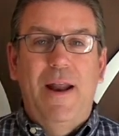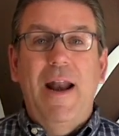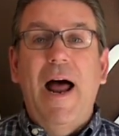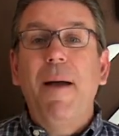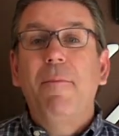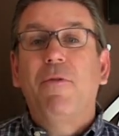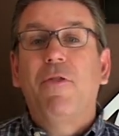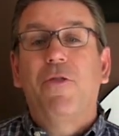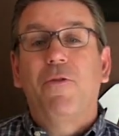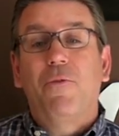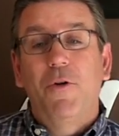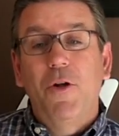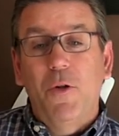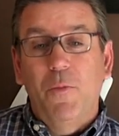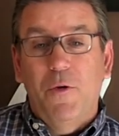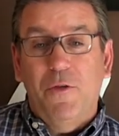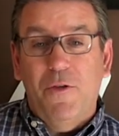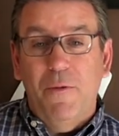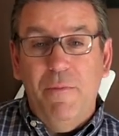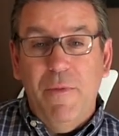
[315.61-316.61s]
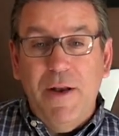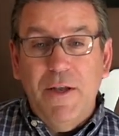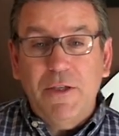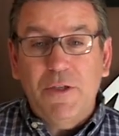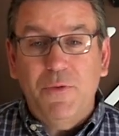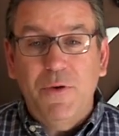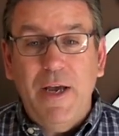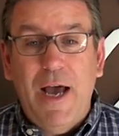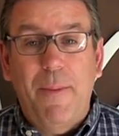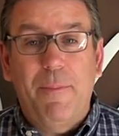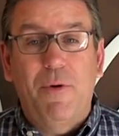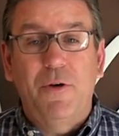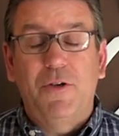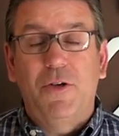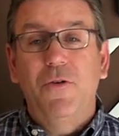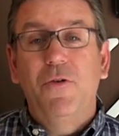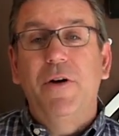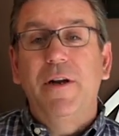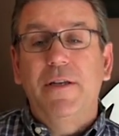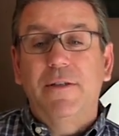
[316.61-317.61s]
and I'm thrilled with the ministry
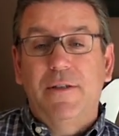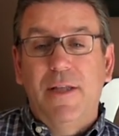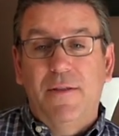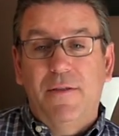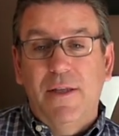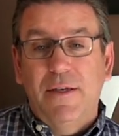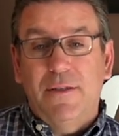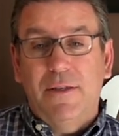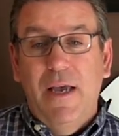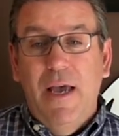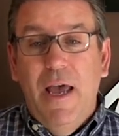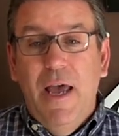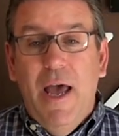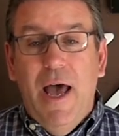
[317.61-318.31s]
opportunities that this